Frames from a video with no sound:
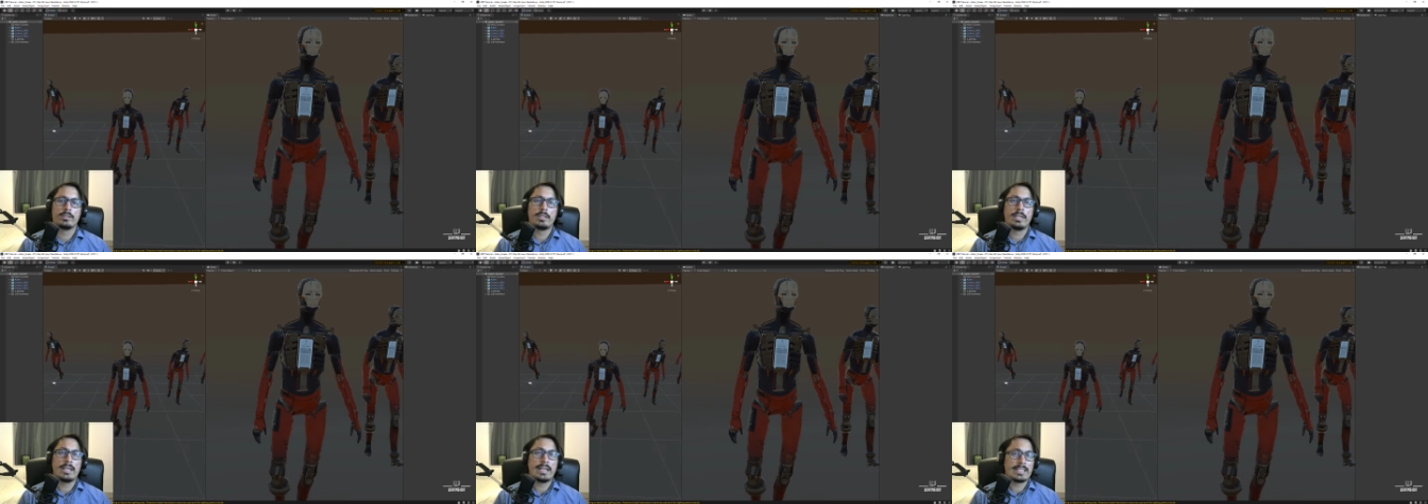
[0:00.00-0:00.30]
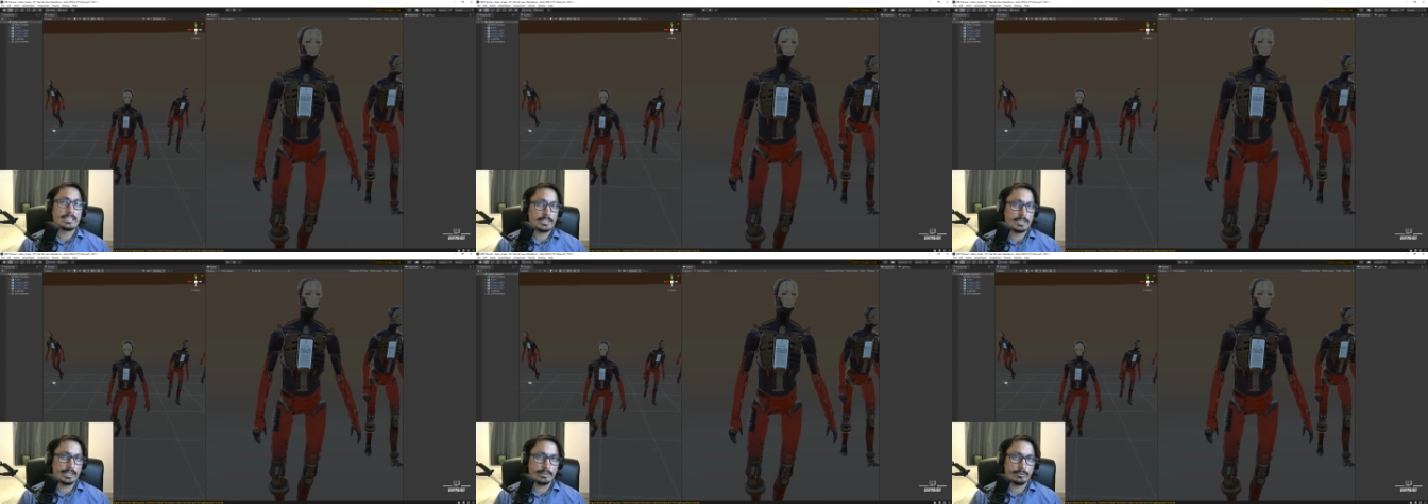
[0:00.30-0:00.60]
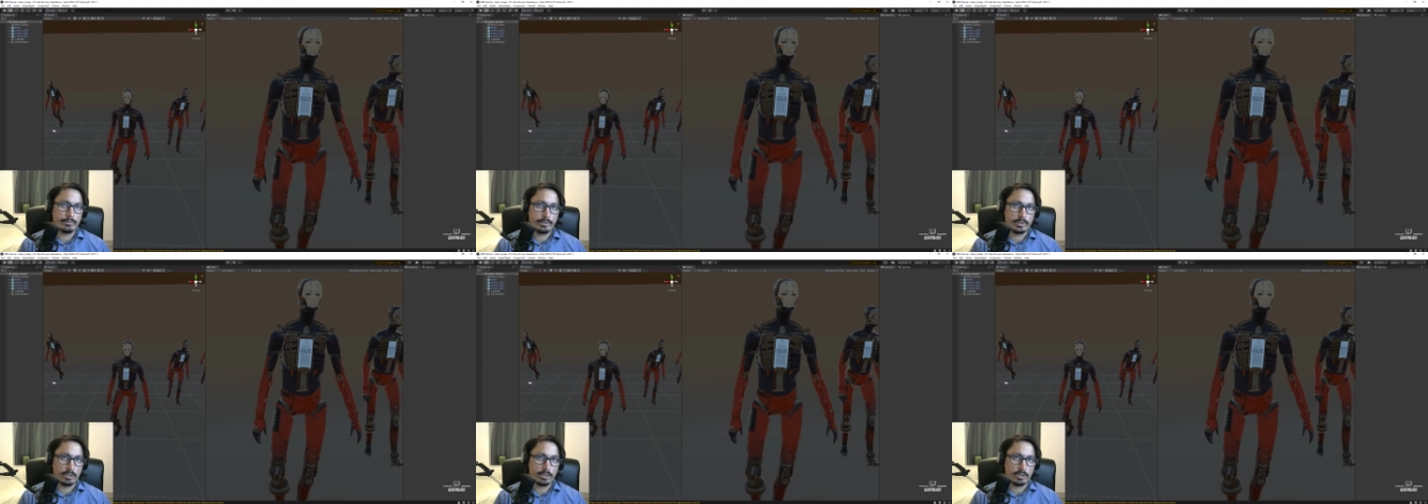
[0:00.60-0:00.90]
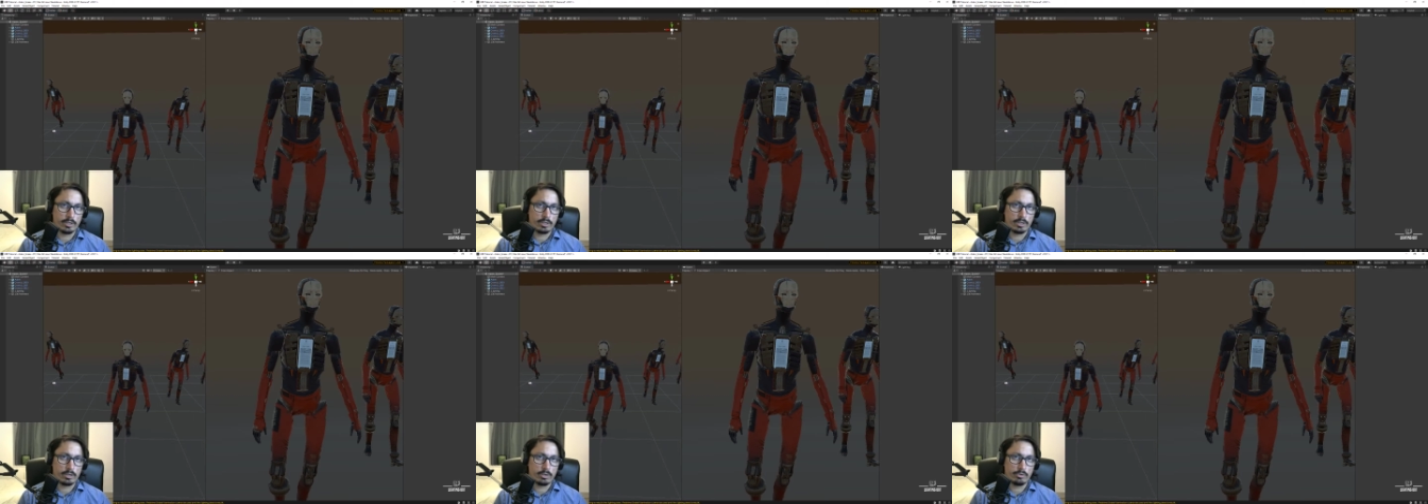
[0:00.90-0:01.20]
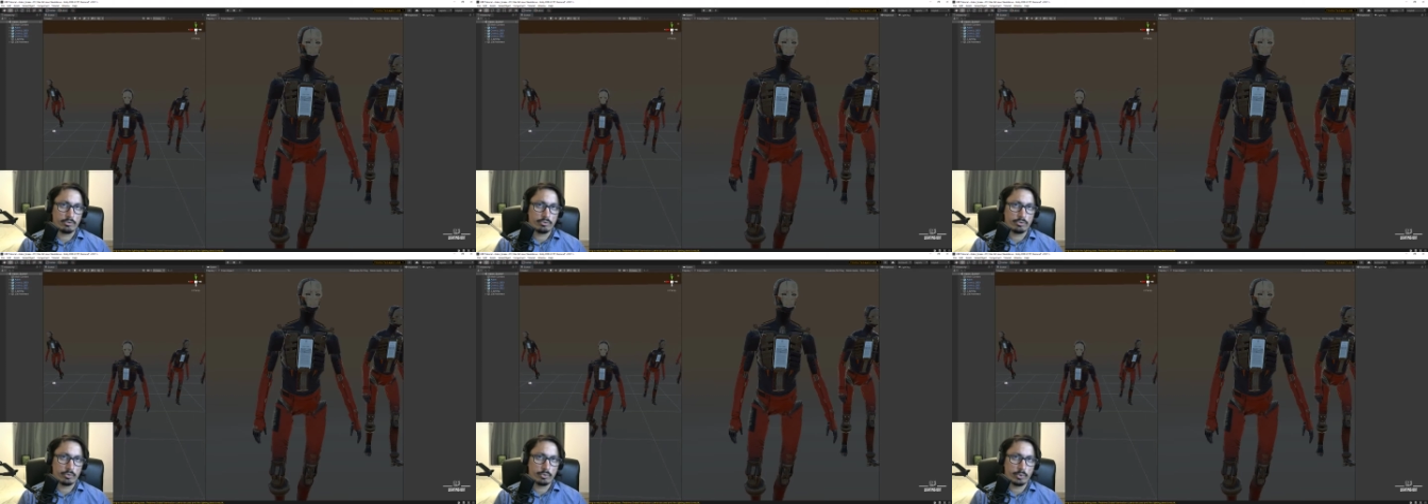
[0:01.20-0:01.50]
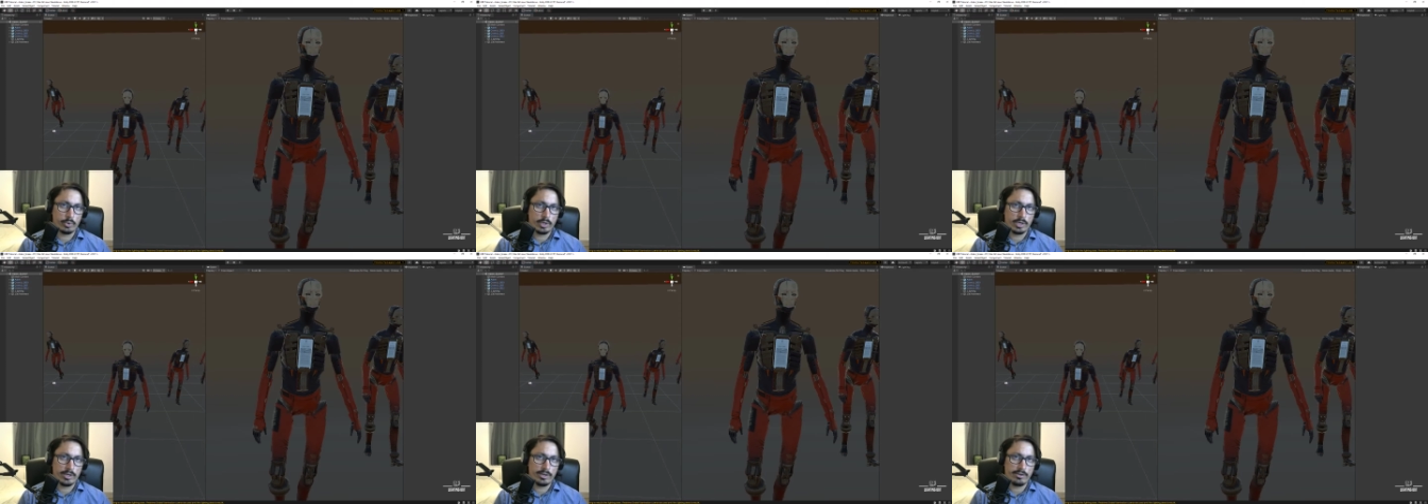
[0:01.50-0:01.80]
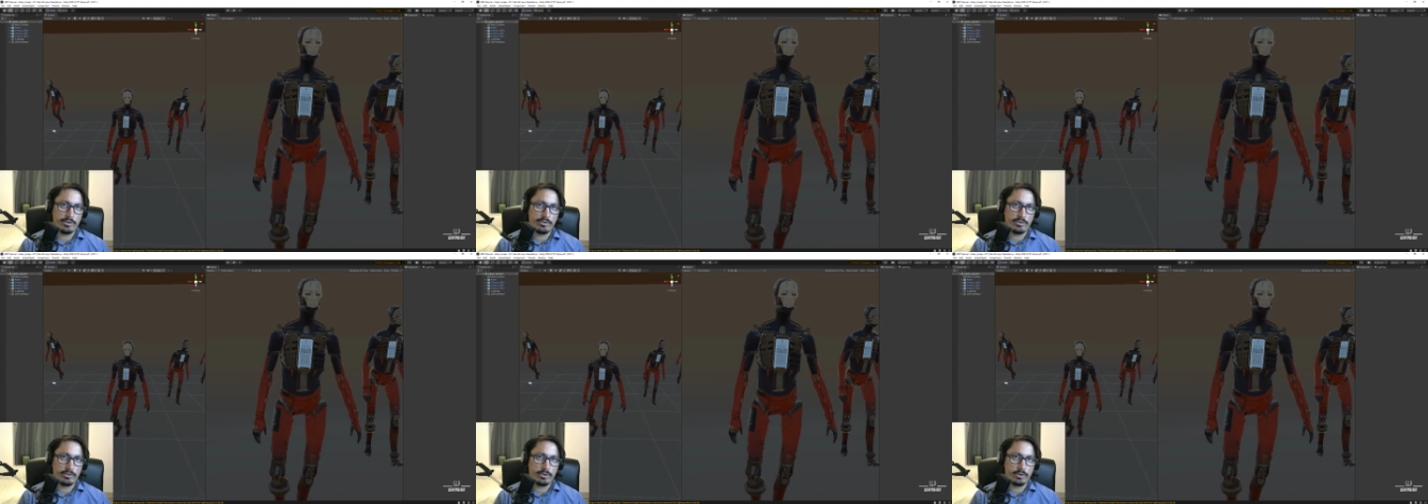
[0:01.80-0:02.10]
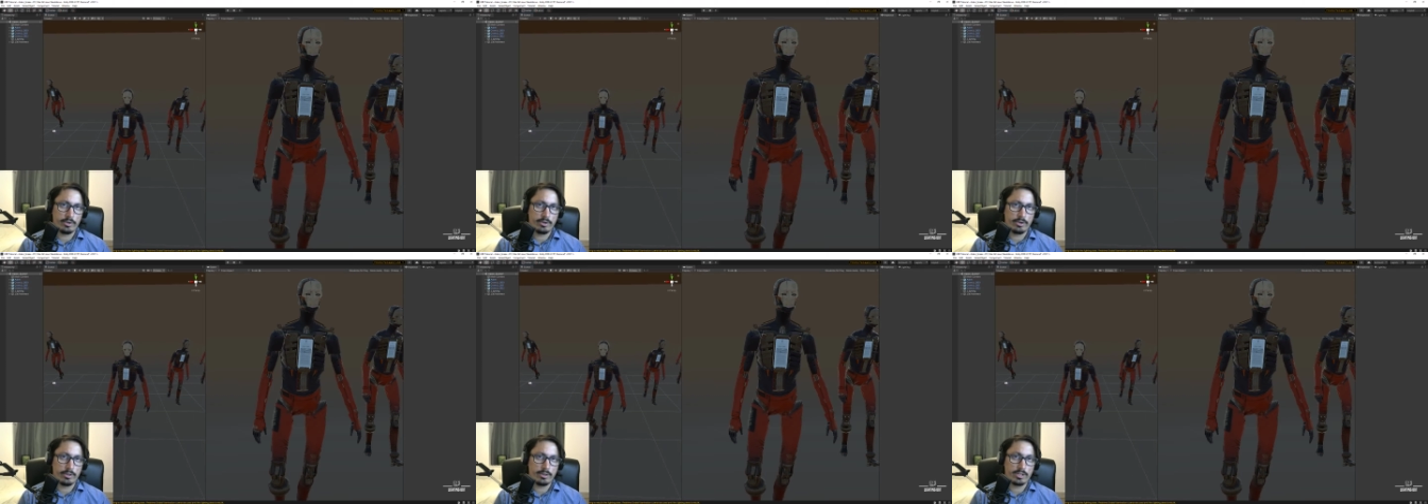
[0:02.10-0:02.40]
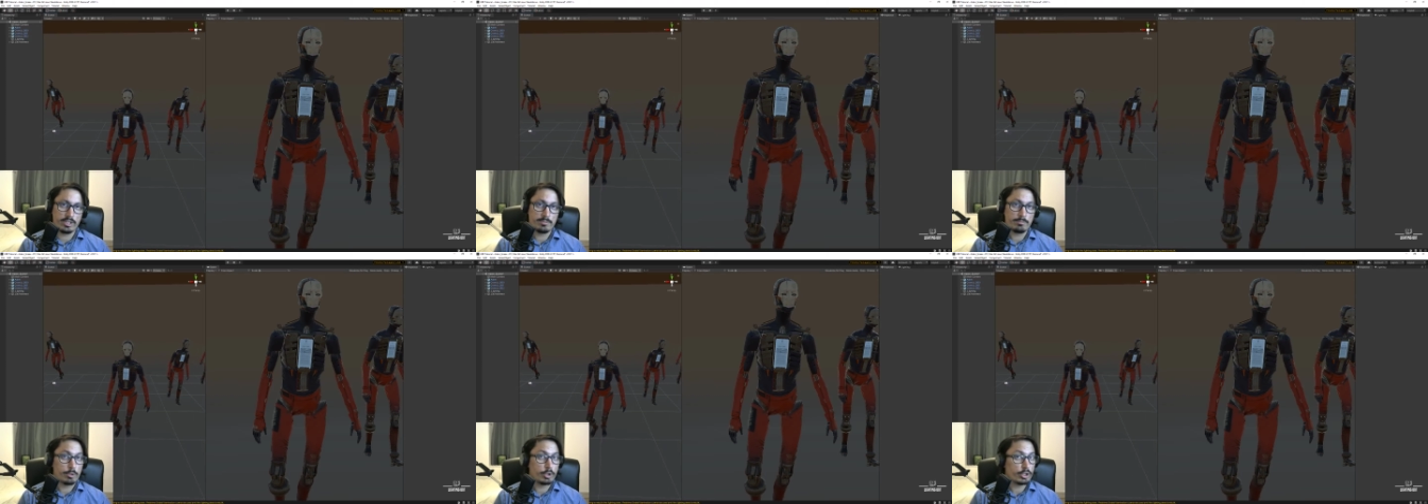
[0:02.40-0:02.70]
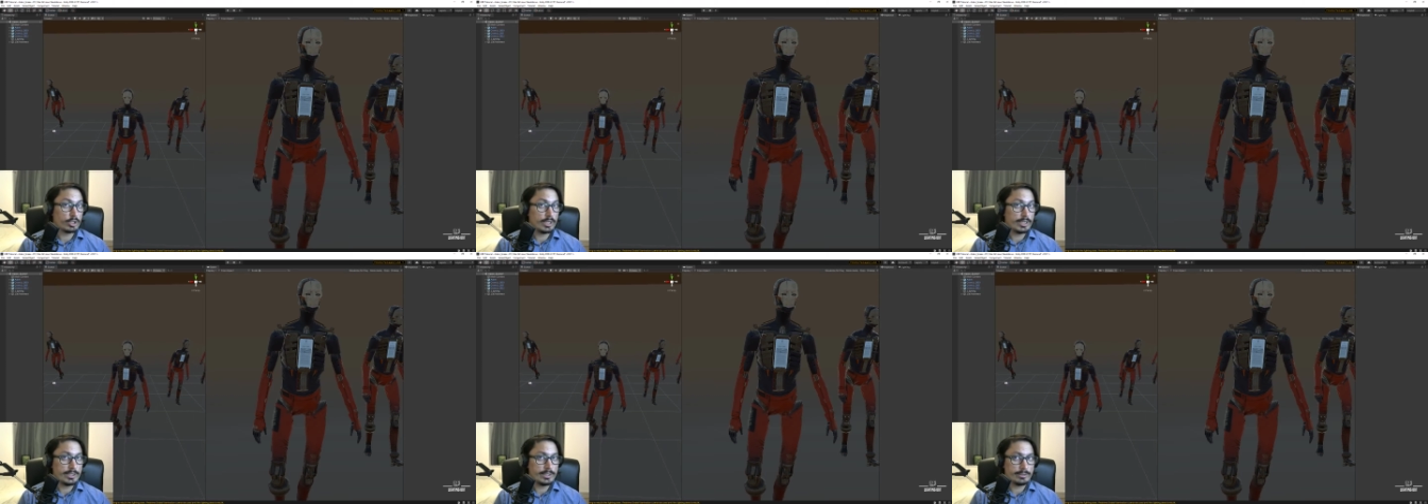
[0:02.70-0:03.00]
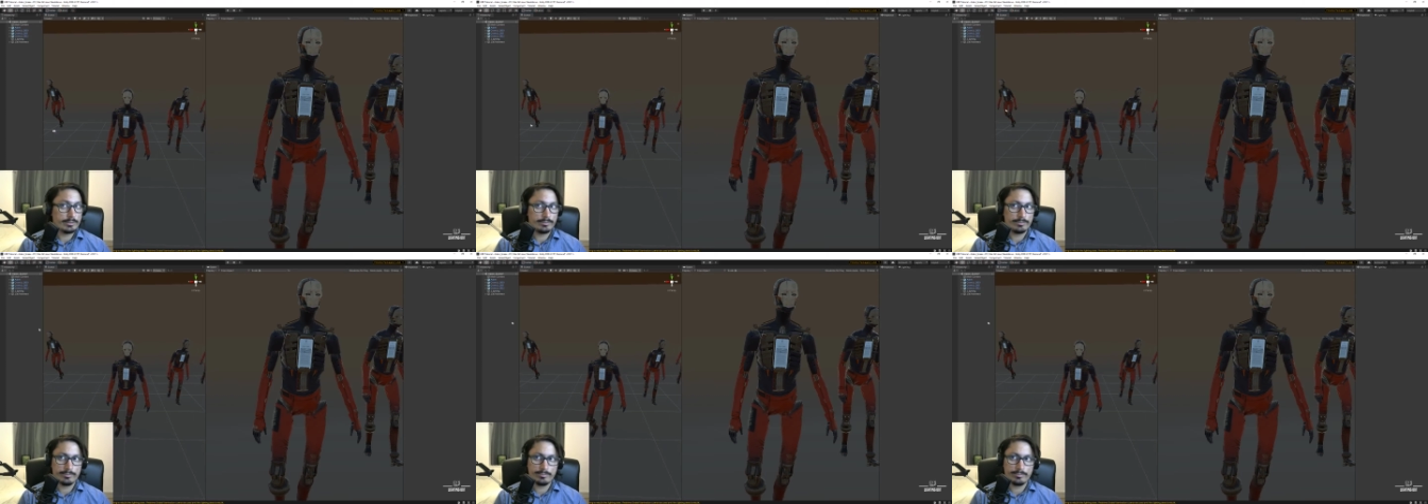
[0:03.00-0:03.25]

The next slide we're gonna go through is uh, the spotlight.